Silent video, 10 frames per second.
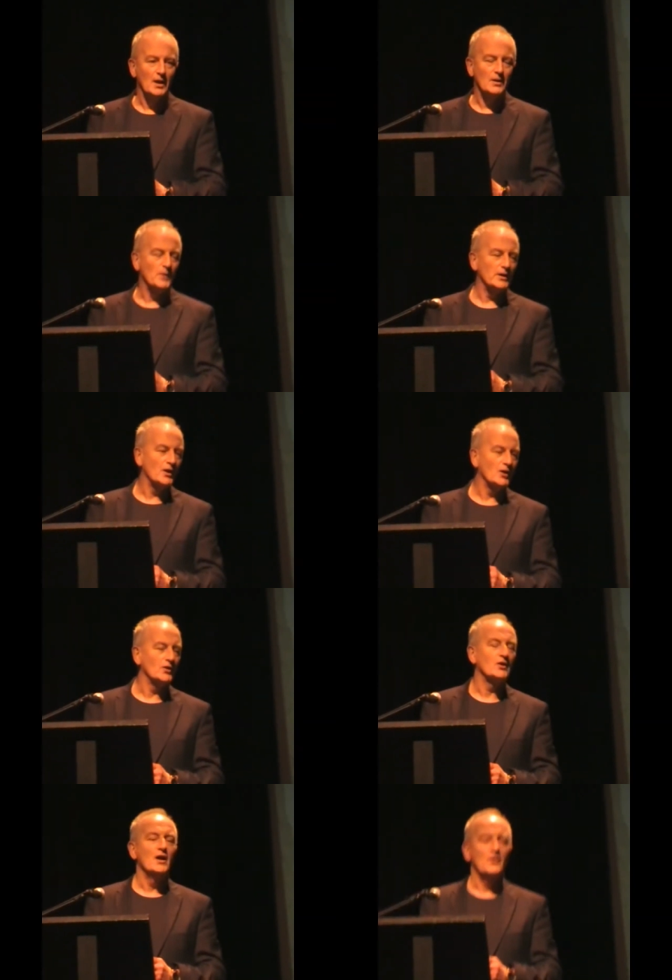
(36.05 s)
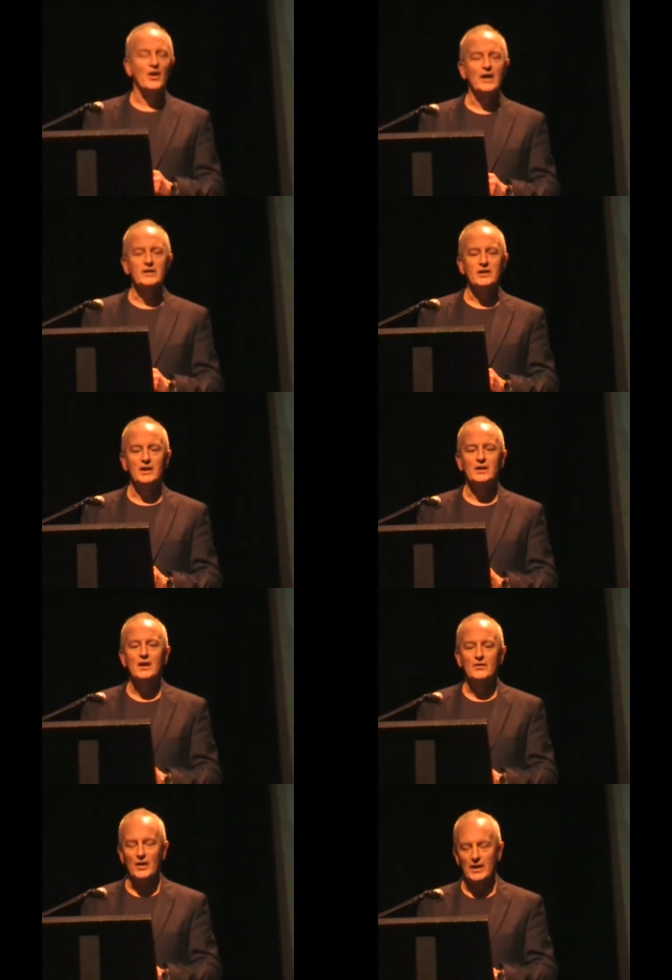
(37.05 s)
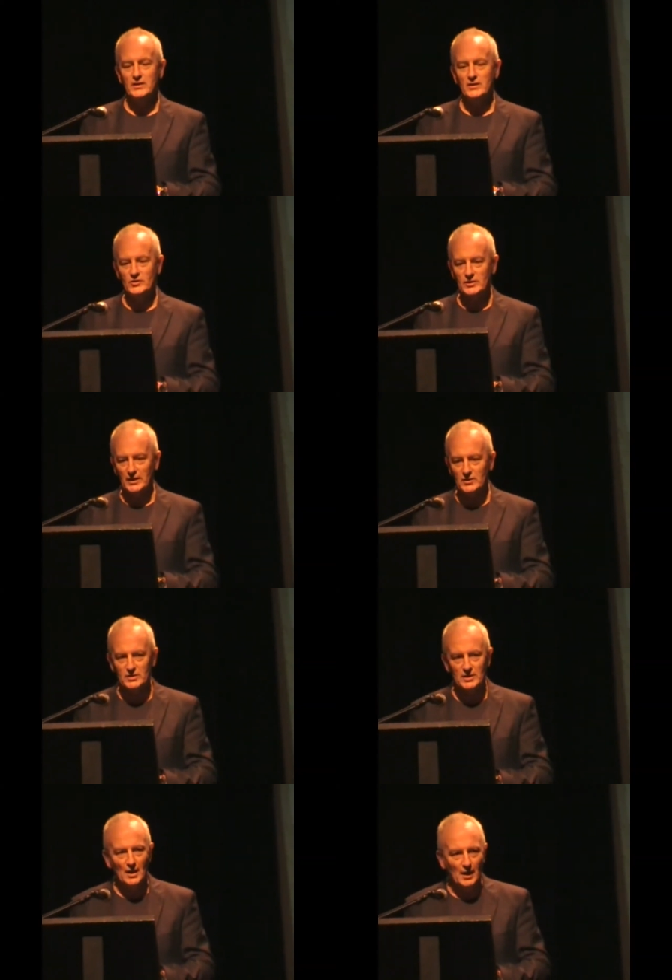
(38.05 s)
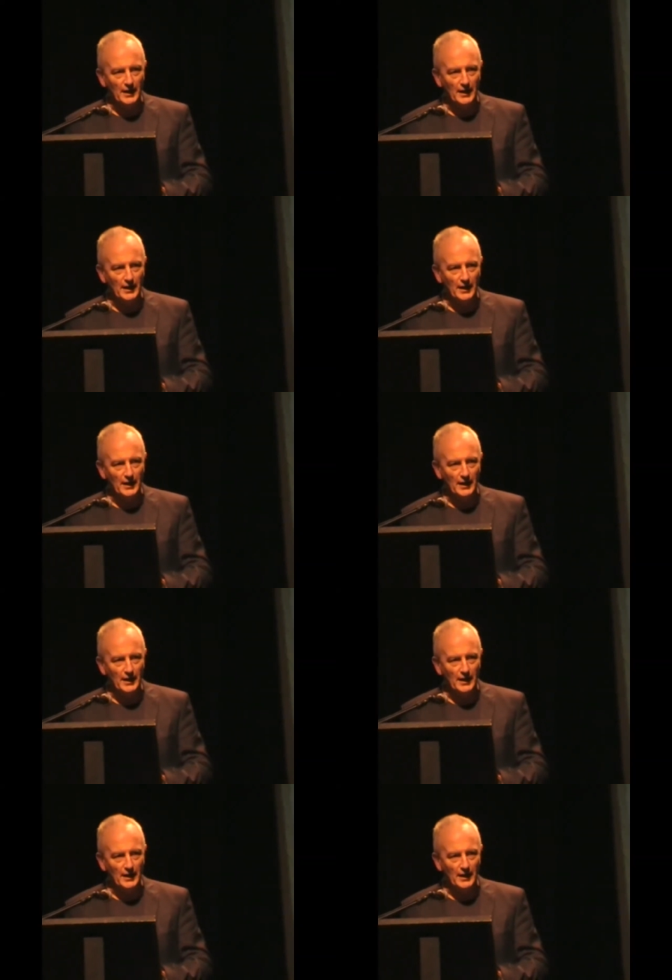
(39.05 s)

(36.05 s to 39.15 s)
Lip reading: and my daughter 1996.